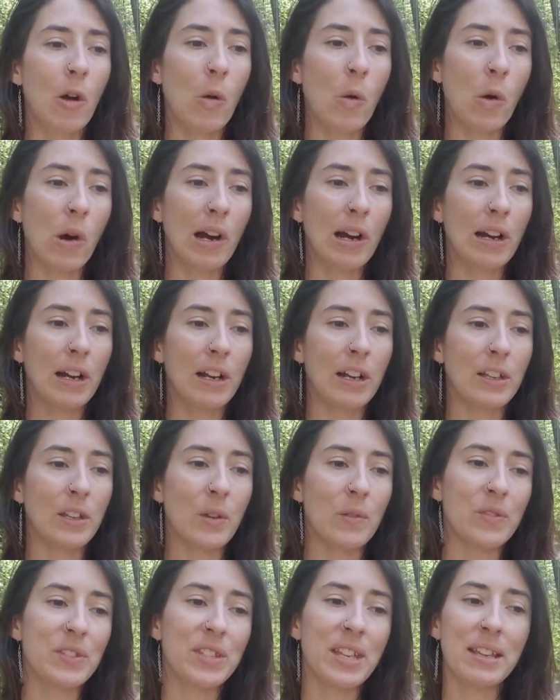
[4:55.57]
Or
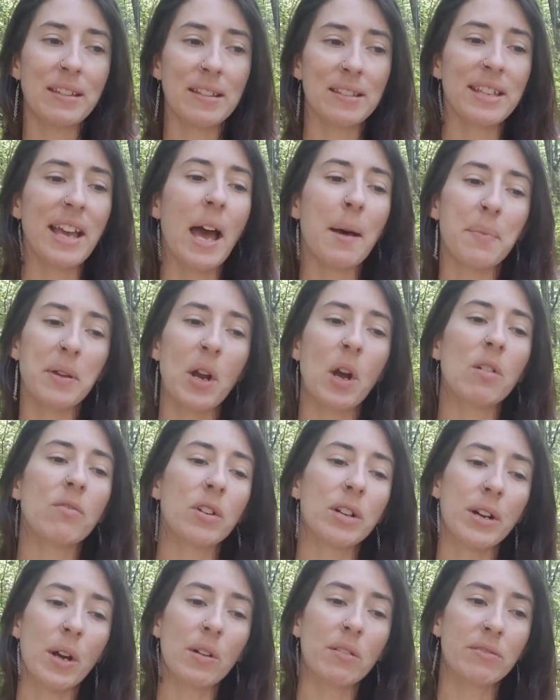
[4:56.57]
you've seen this happen
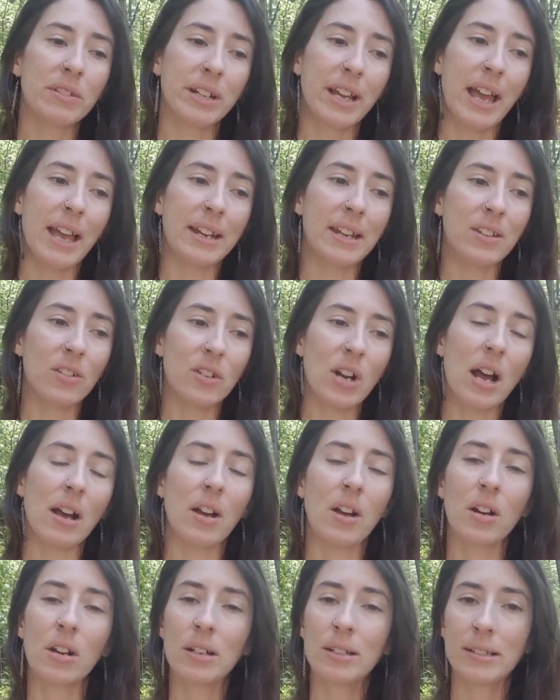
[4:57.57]
over and over again and you're not
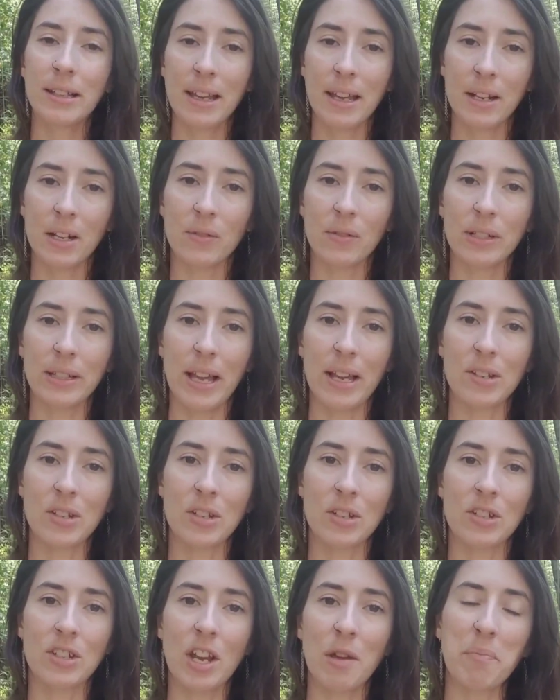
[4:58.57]
currently in a
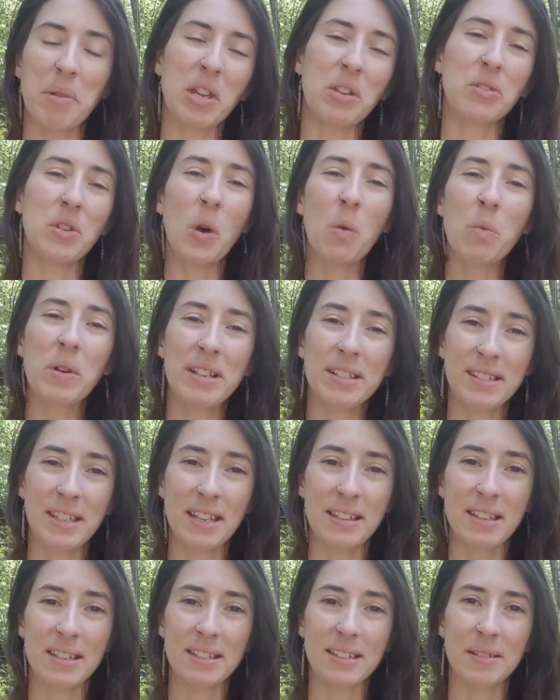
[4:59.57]
relationship, but you don't want to
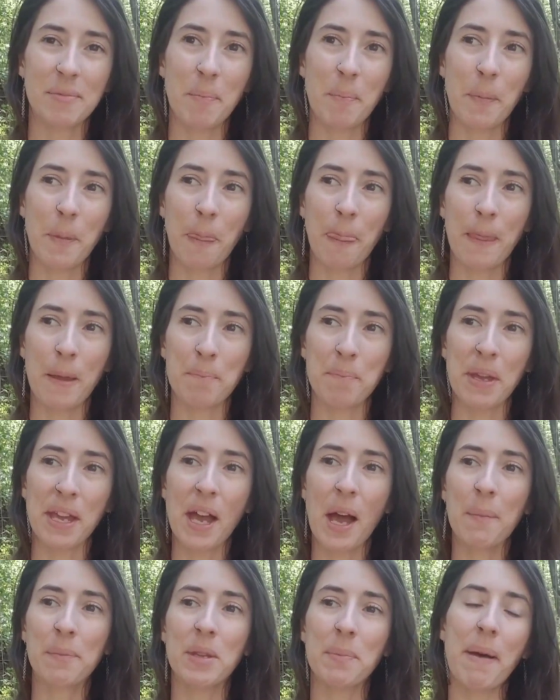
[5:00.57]
see this
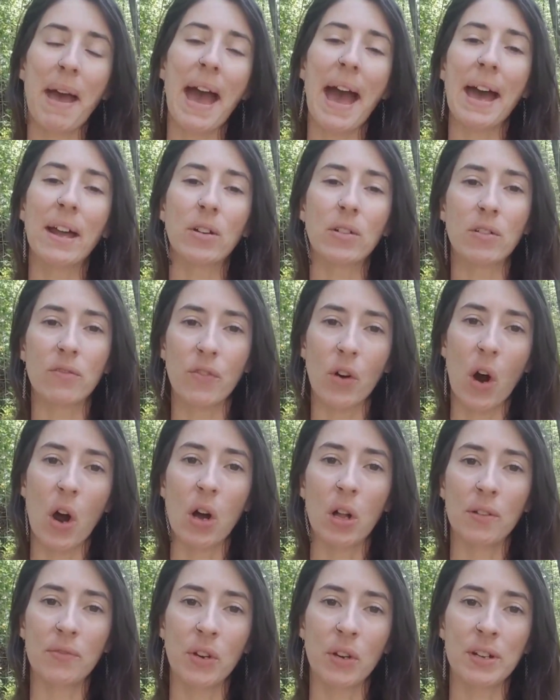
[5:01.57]
become the pattern for
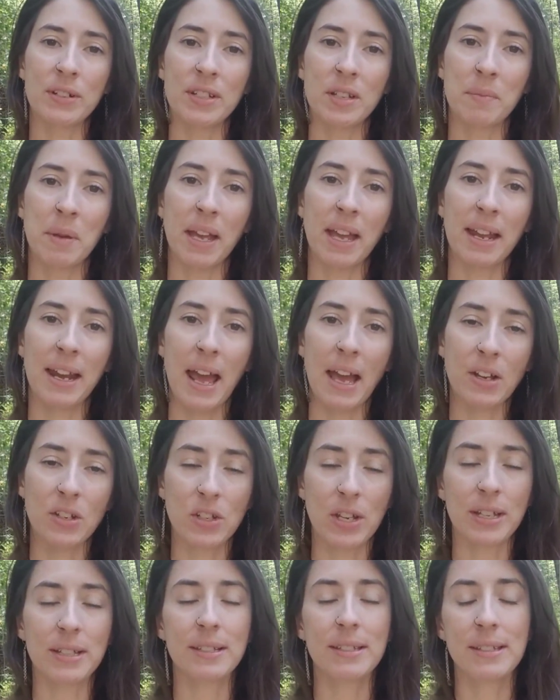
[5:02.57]
all of your intimate
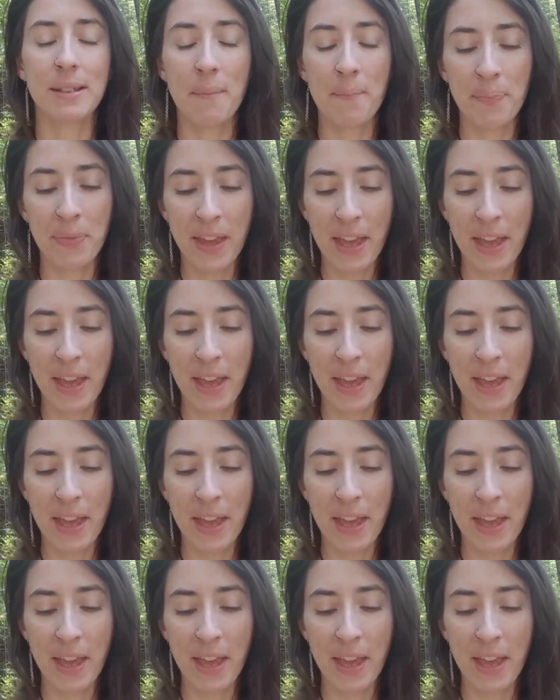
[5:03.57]
connections.